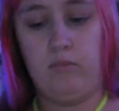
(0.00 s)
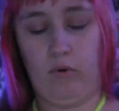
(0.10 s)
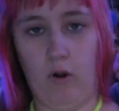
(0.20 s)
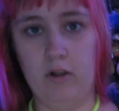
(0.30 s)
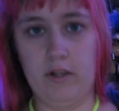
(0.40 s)

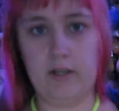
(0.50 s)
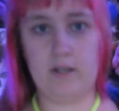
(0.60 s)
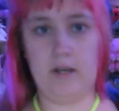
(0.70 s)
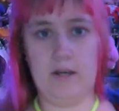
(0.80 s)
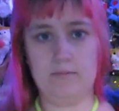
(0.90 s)

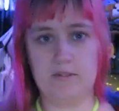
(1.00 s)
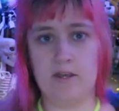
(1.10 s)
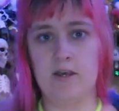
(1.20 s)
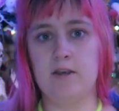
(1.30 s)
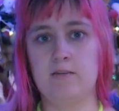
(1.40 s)
bralette cups,
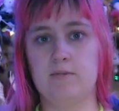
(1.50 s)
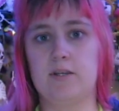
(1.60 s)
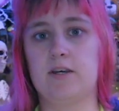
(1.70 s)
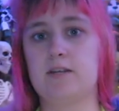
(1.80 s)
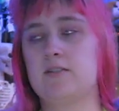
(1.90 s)

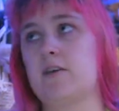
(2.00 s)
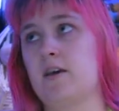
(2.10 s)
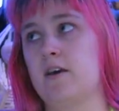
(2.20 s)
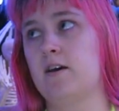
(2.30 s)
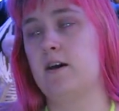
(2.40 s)
because
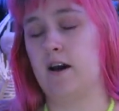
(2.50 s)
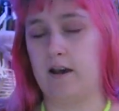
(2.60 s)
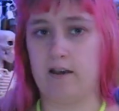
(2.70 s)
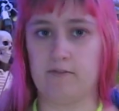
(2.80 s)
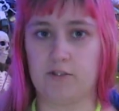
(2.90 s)

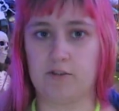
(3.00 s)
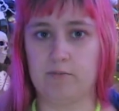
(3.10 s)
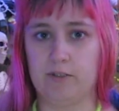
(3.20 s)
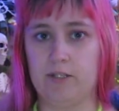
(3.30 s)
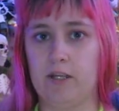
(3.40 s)
I have a
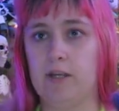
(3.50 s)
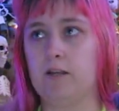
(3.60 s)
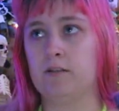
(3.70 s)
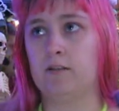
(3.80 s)
triple D.